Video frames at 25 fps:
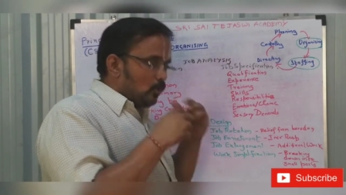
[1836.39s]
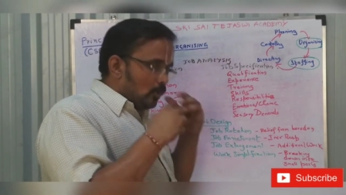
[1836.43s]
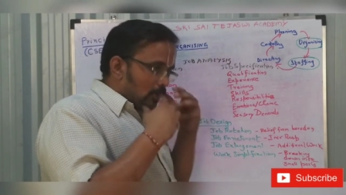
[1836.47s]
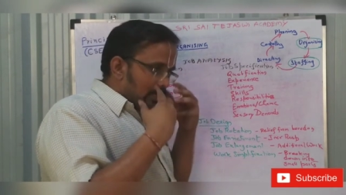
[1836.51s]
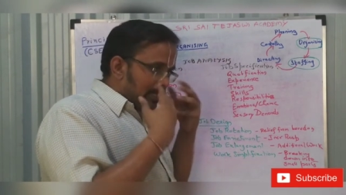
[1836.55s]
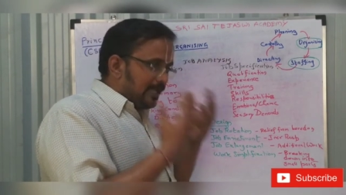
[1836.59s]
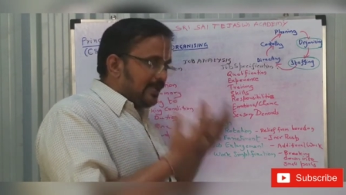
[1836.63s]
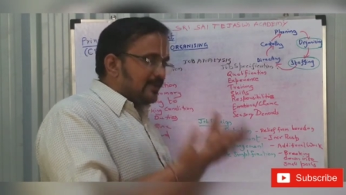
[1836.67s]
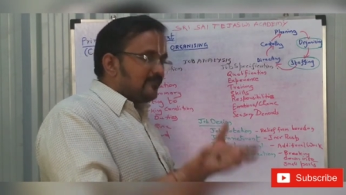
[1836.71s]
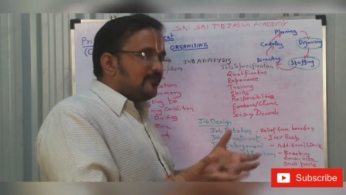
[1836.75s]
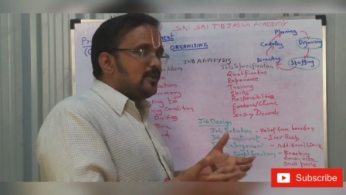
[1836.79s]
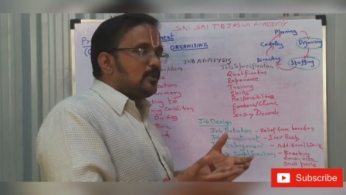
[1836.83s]

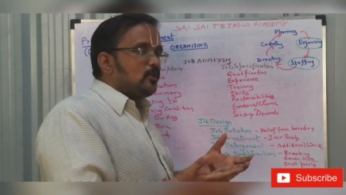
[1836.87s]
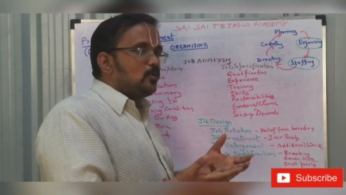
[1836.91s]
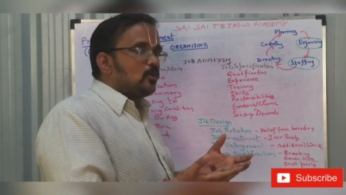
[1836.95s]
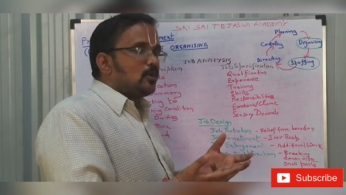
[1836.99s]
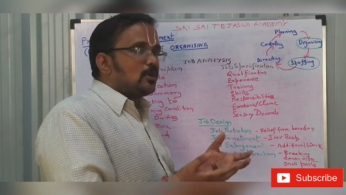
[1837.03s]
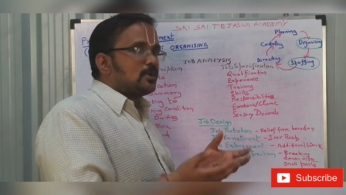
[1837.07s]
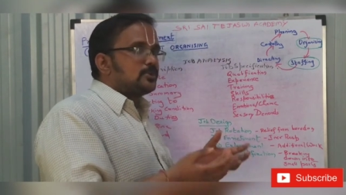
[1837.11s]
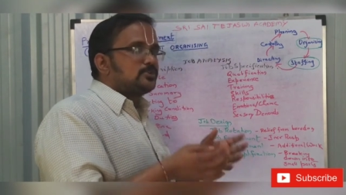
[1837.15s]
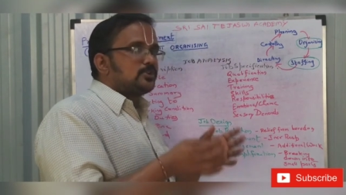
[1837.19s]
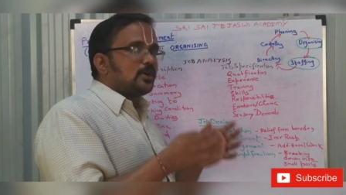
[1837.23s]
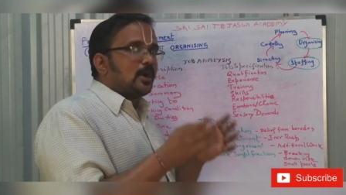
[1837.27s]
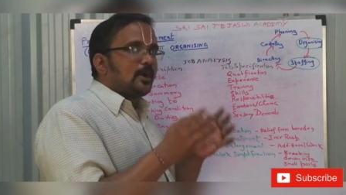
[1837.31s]

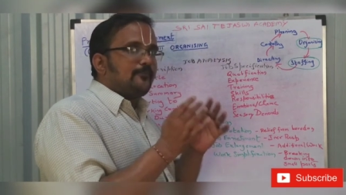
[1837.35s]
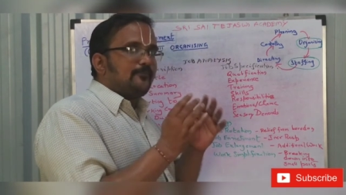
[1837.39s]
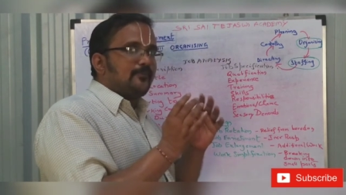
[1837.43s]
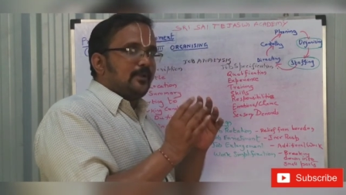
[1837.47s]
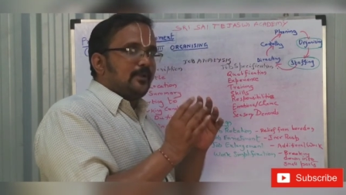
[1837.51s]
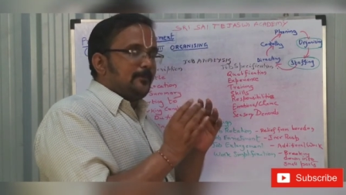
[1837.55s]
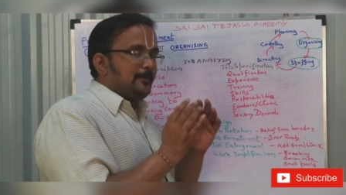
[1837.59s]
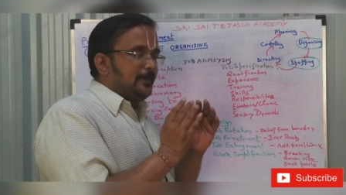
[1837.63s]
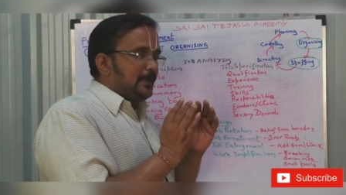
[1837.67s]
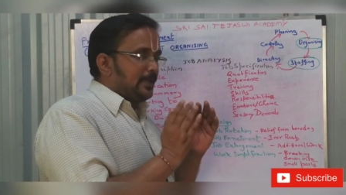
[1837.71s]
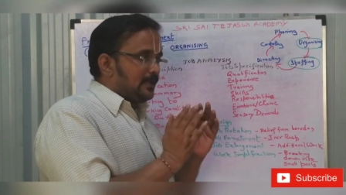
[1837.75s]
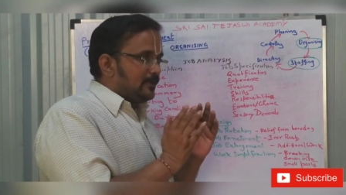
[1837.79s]
Even your
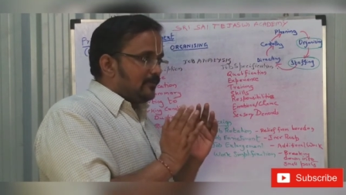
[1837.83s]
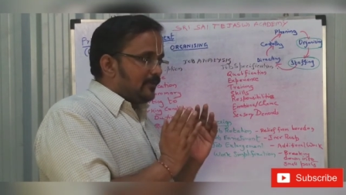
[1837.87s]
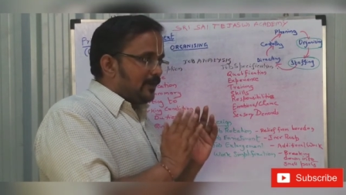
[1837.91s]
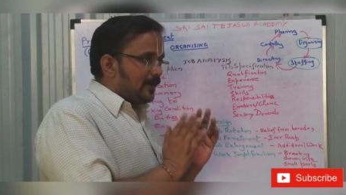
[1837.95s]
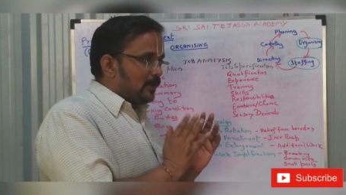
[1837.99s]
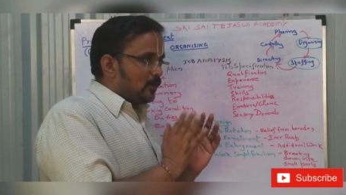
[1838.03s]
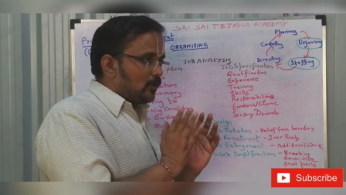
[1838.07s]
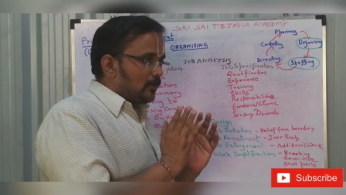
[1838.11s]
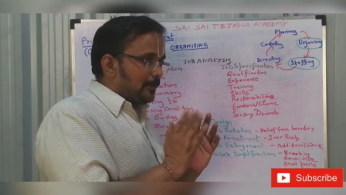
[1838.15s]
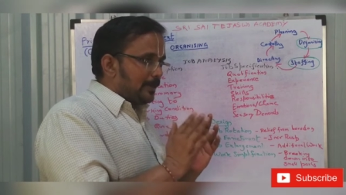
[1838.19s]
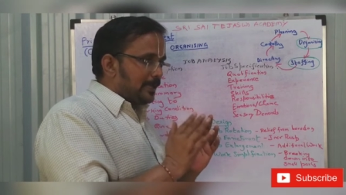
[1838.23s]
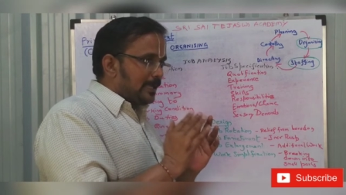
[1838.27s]
job will
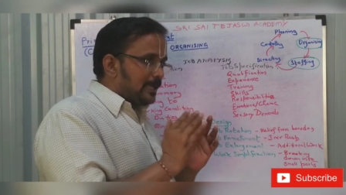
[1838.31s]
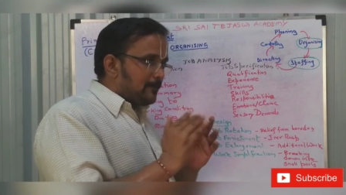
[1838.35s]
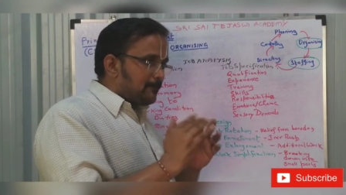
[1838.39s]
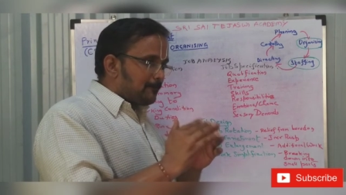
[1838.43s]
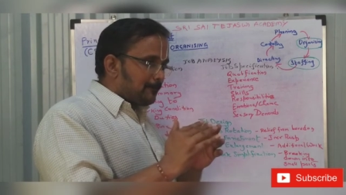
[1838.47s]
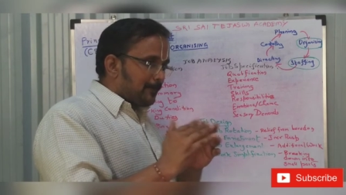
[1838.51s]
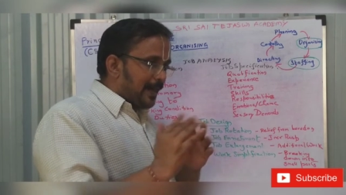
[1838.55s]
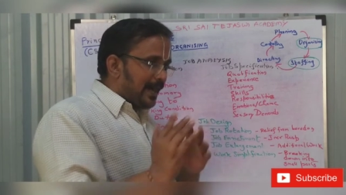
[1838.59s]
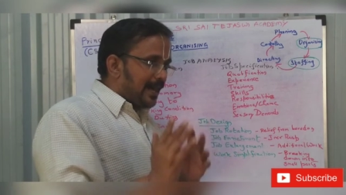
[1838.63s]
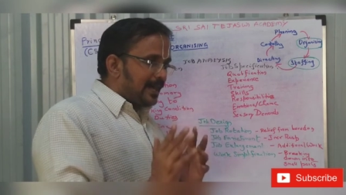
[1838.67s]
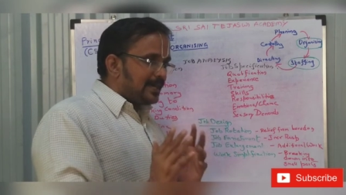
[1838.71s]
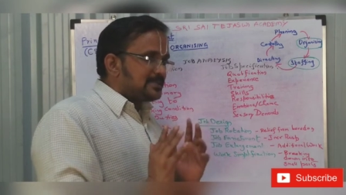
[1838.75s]
be divided into
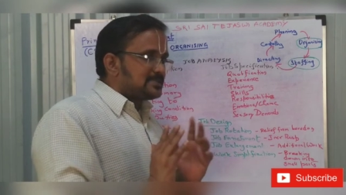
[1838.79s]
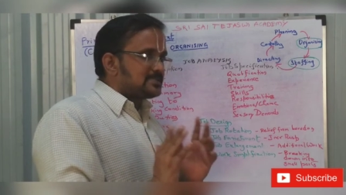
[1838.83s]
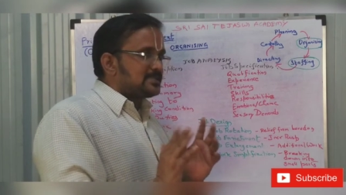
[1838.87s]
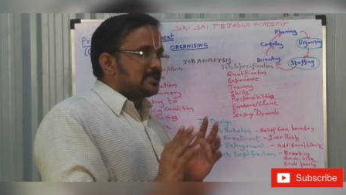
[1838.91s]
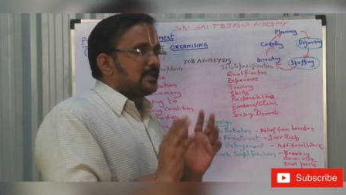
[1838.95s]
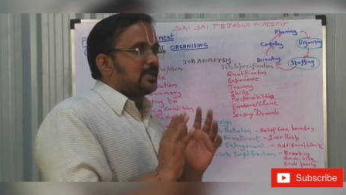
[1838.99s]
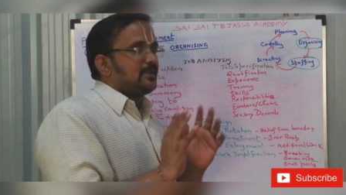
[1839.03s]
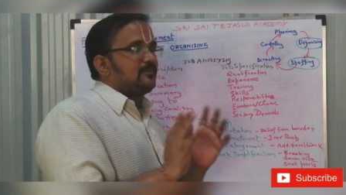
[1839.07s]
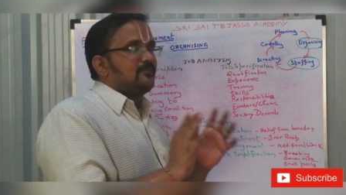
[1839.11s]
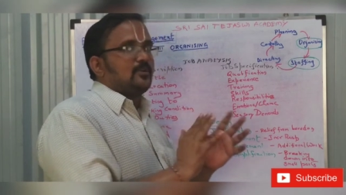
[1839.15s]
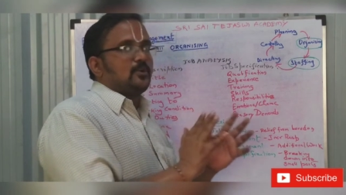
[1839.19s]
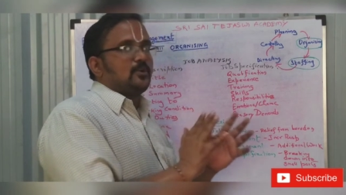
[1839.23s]
many
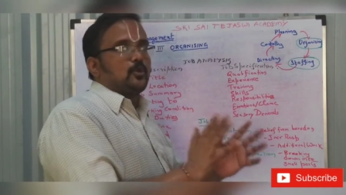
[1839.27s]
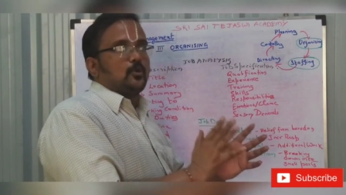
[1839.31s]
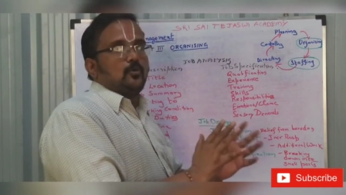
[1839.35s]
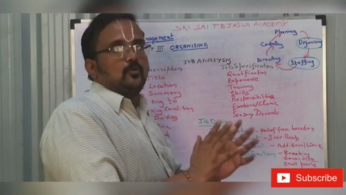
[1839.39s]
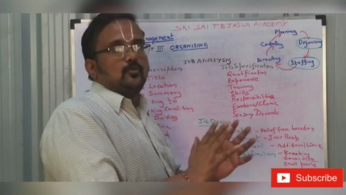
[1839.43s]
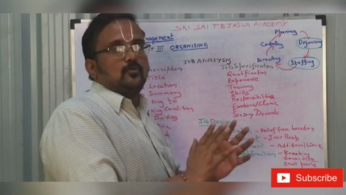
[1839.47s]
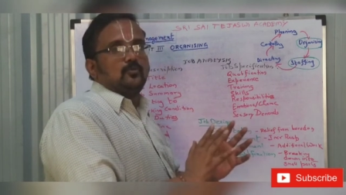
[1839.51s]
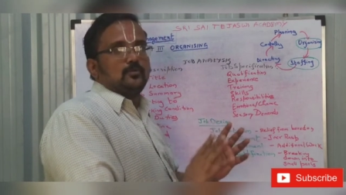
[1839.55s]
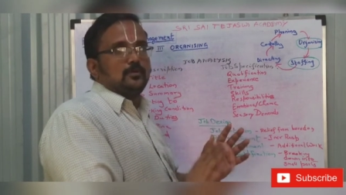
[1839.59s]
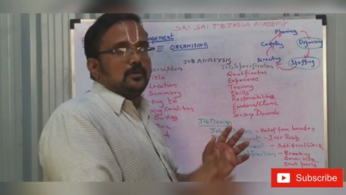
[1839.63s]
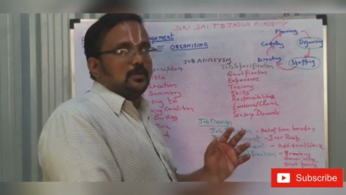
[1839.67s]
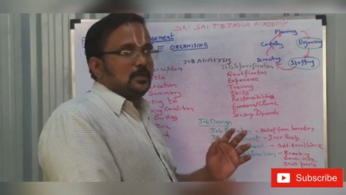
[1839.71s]
parts and
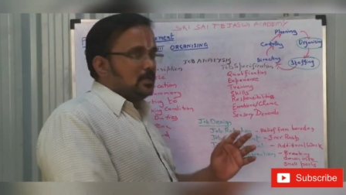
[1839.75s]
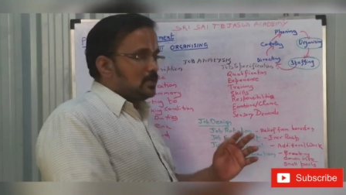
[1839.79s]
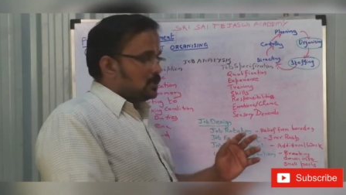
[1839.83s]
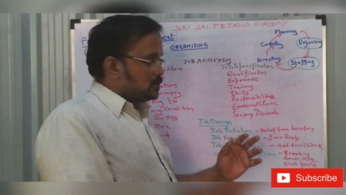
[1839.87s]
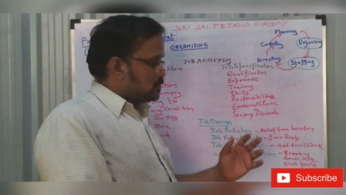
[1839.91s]
given to you.